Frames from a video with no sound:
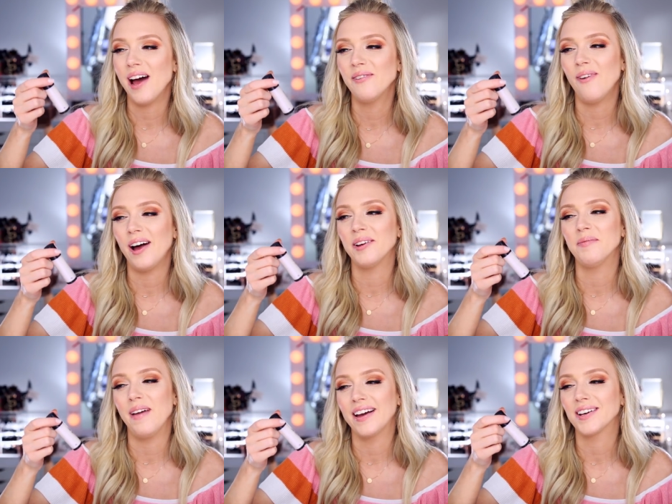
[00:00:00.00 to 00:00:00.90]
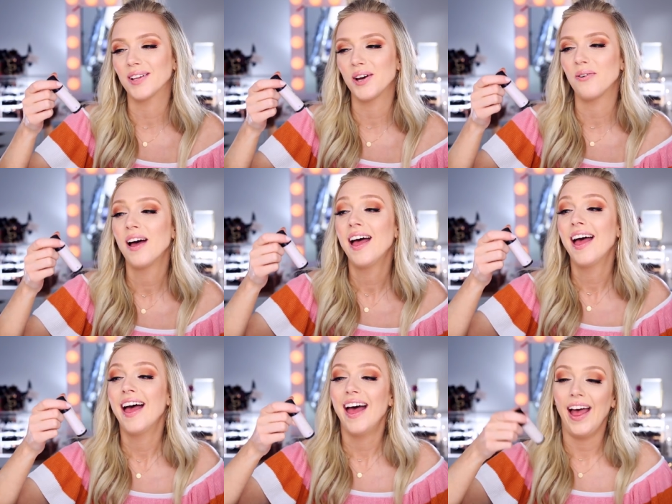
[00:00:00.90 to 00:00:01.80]
Wet n Wild Mega Glo
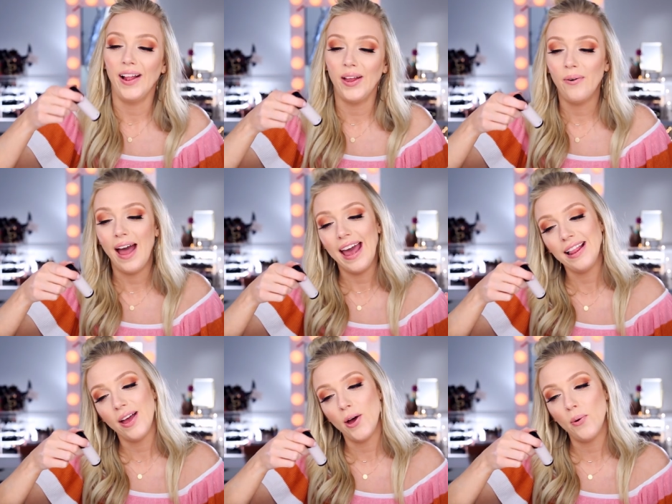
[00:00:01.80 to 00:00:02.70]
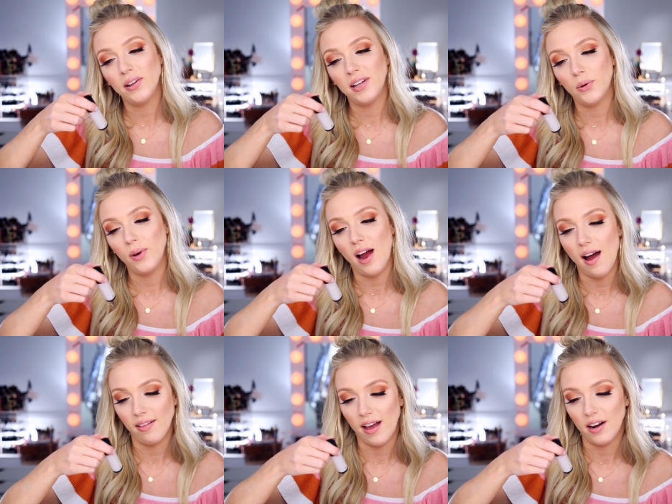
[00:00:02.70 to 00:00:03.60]
Hello Halo Liquid
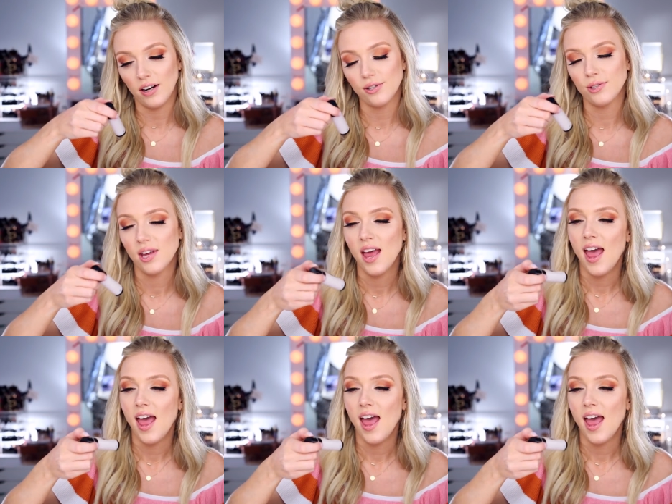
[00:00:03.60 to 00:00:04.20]
Highlighters.